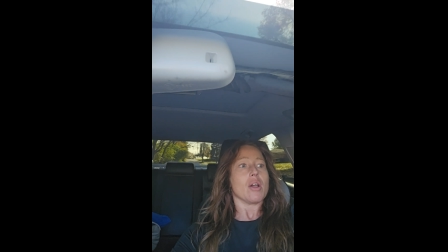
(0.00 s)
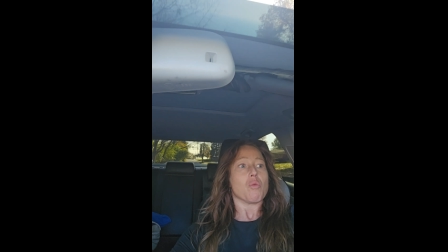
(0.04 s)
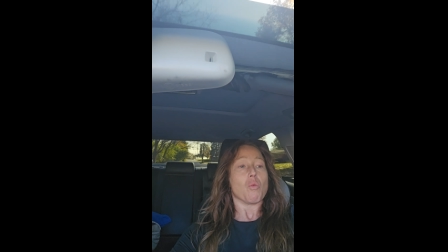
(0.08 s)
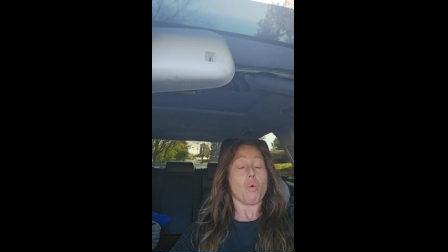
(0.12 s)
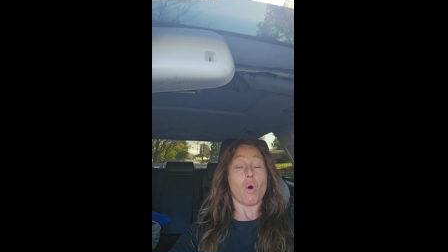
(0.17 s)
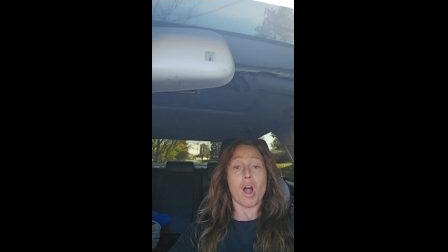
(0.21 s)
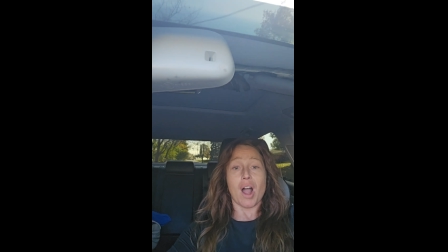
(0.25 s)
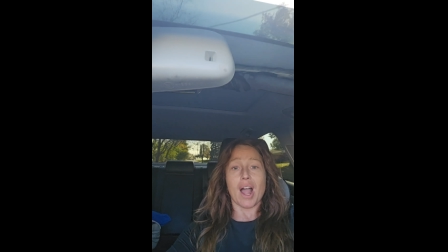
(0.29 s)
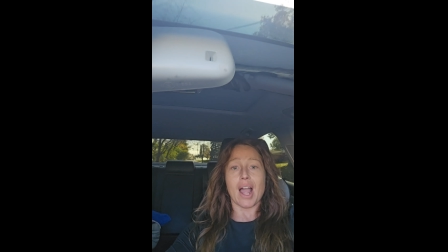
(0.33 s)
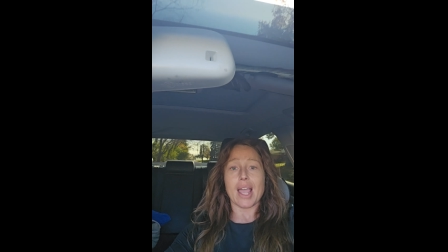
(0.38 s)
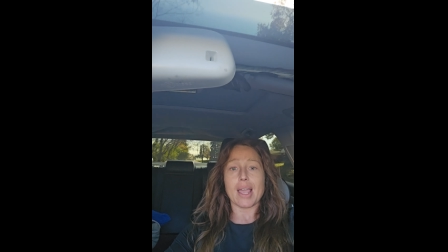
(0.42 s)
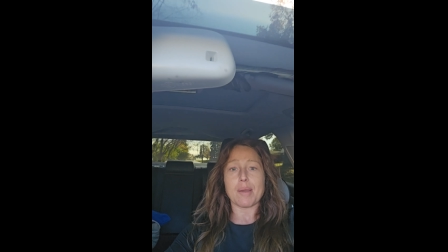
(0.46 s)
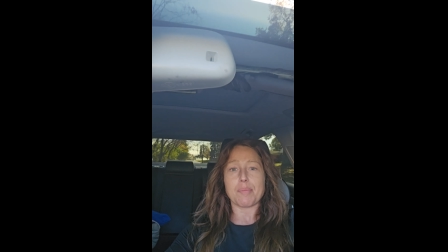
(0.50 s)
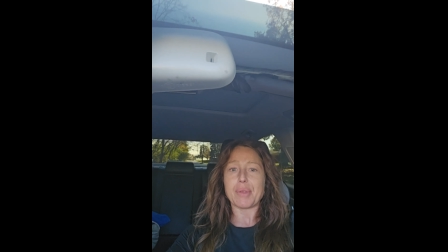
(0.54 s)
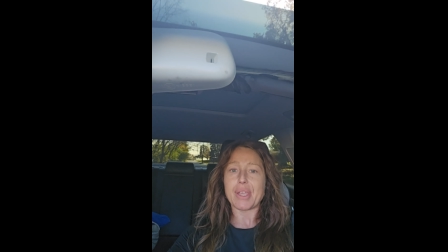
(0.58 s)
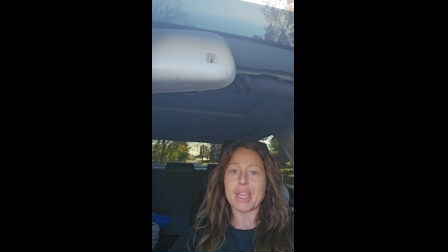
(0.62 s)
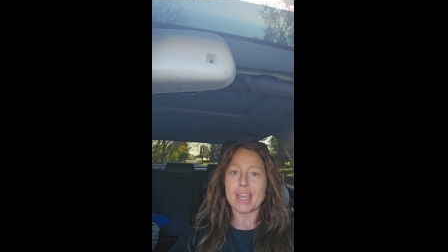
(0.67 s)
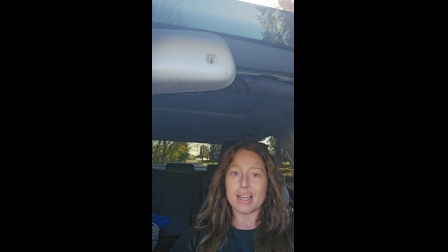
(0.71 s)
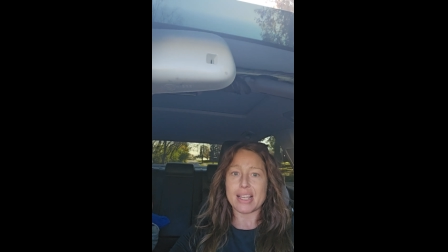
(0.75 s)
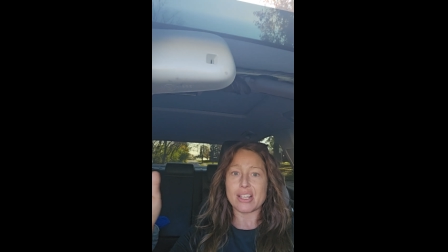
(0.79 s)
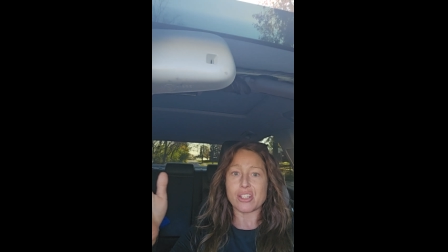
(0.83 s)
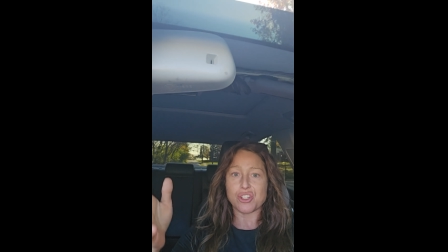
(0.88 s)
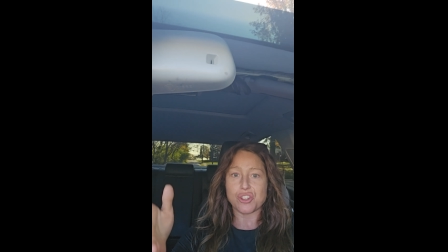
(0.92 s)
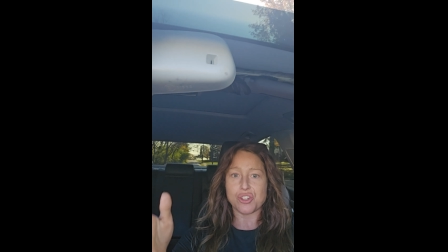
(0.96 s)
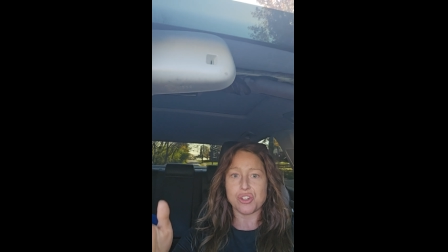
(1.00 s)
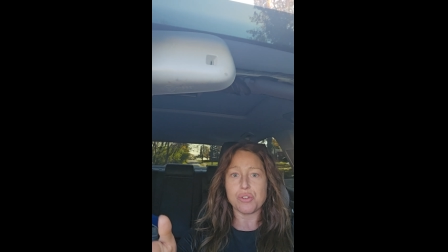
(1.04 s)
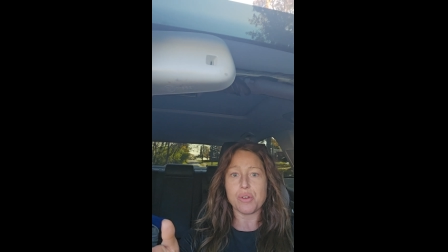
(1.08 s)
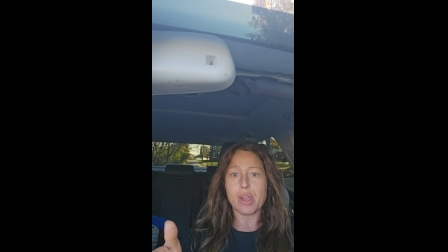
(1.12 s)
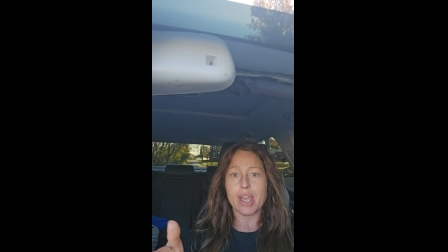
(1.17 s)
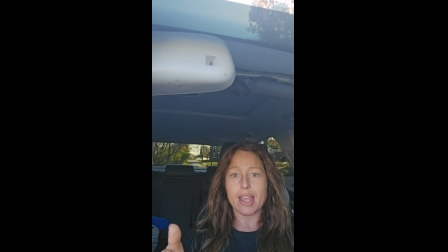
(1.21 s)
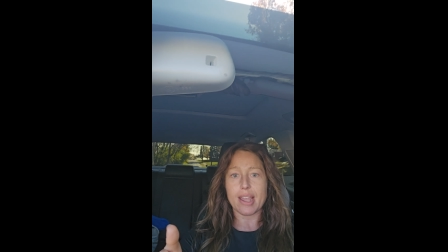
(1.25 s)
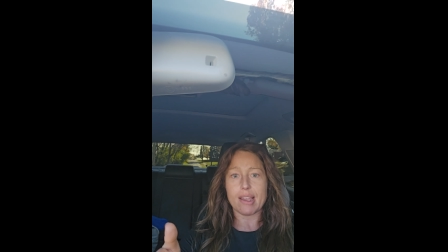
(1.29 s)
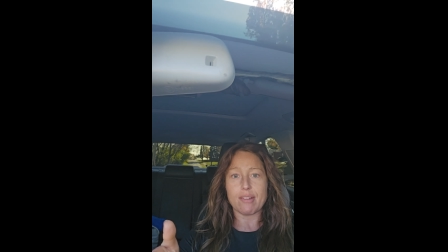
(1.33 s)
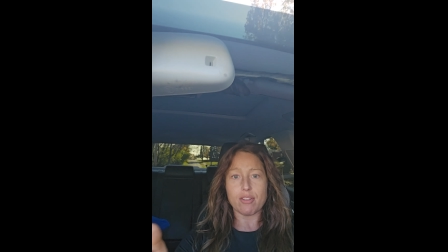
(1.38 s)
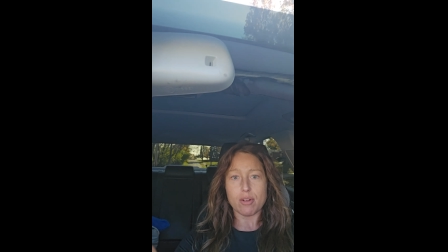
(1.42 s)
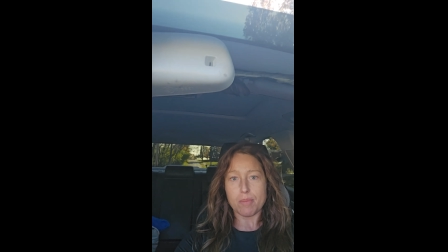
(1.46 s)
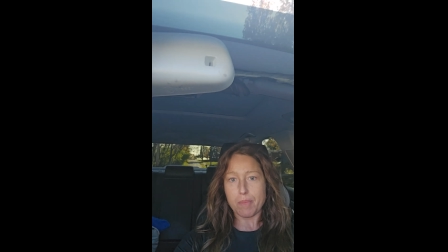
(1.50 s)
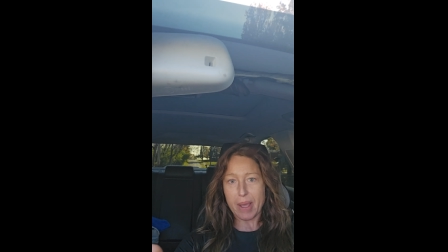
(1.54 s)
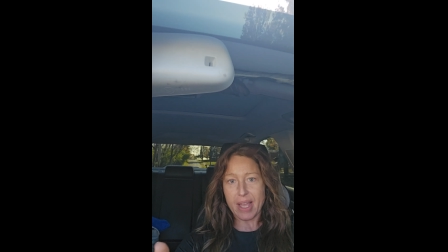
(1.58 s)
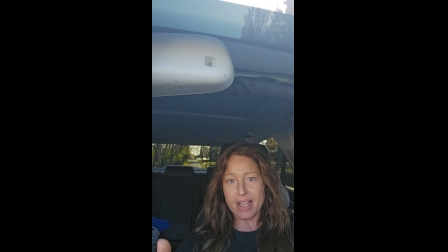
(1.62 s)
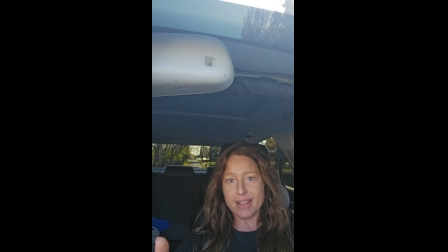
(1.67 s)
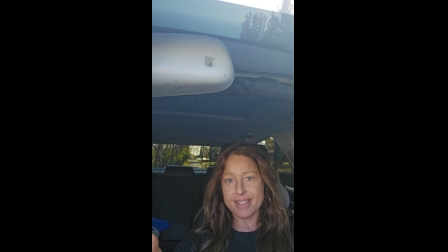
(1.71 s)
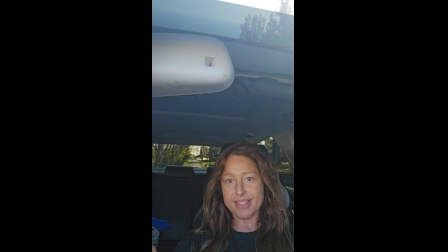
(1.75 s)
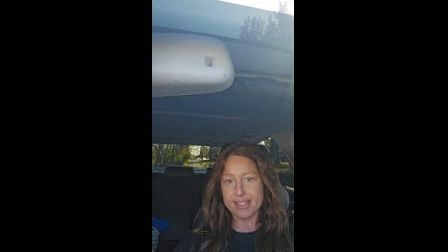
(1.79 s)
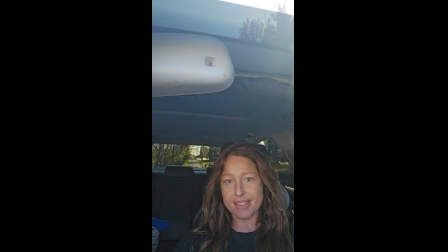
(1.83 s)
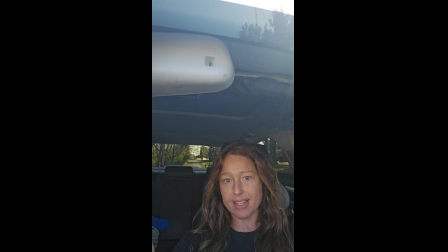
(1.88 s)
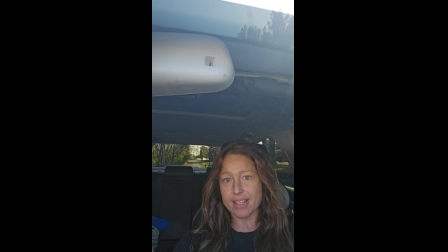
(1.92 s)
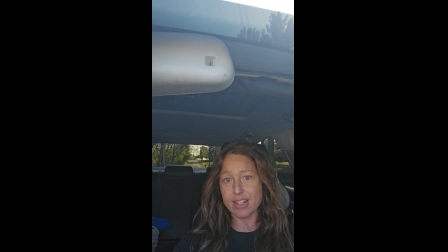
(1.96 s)
Why? Because you have your
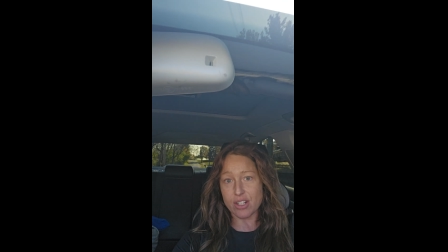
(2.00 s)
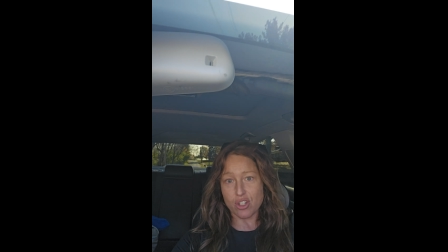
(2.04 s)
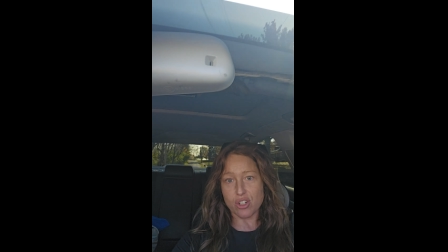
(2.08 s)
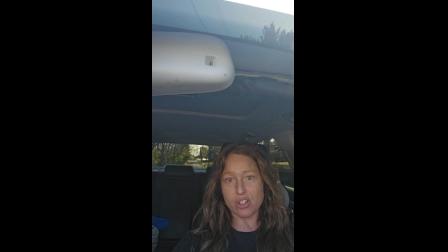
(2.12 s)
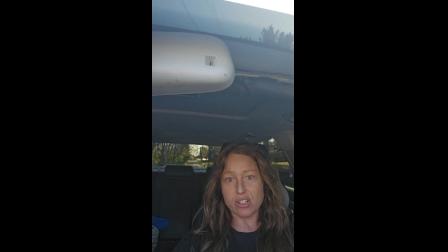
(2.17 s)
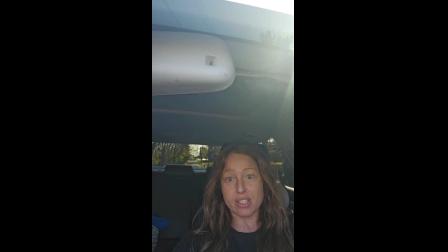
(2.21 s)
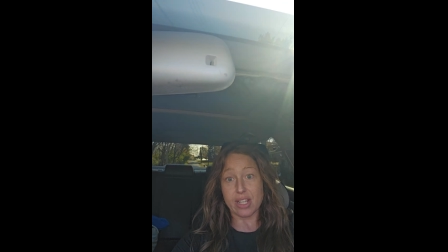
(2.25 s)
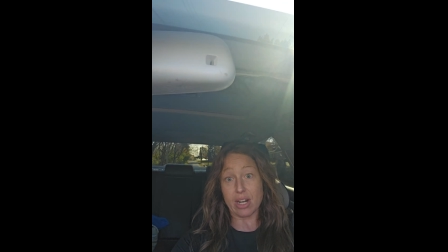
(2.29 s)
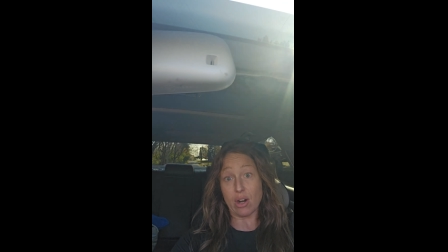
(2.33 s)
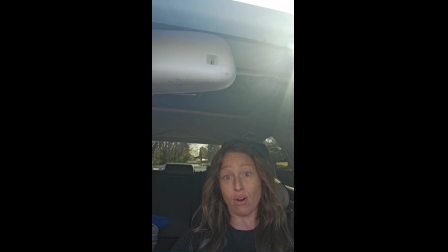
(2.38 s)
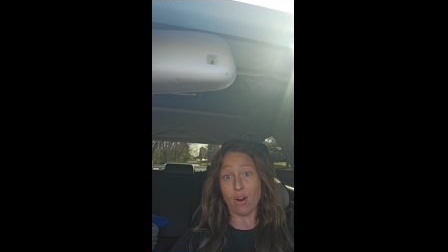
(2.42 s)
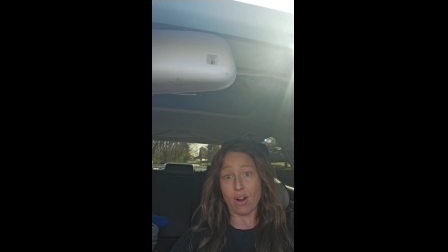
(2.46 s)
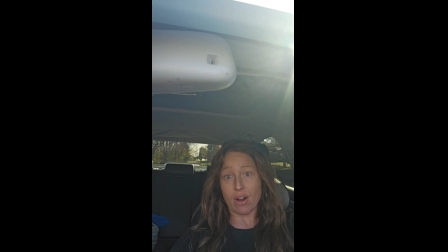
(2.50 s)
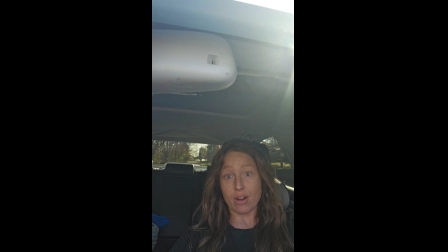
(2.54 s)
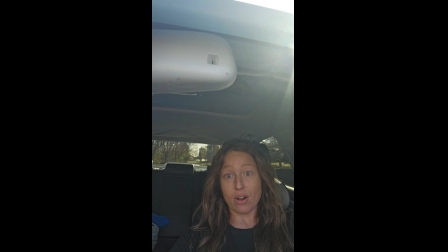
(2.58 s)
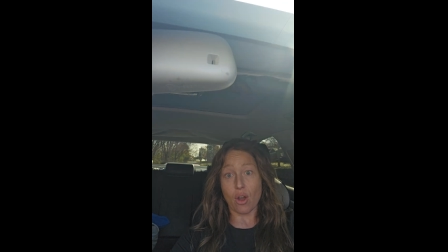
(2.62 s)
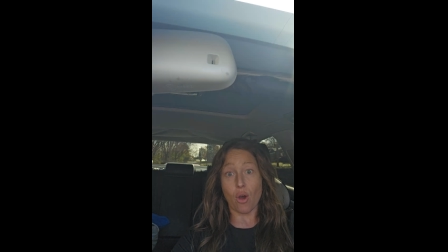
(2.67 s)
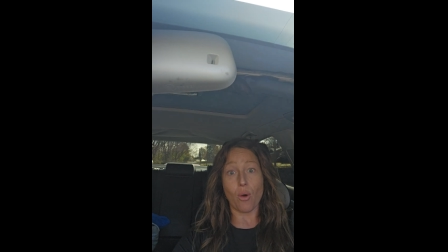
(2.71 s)
best interest at heart,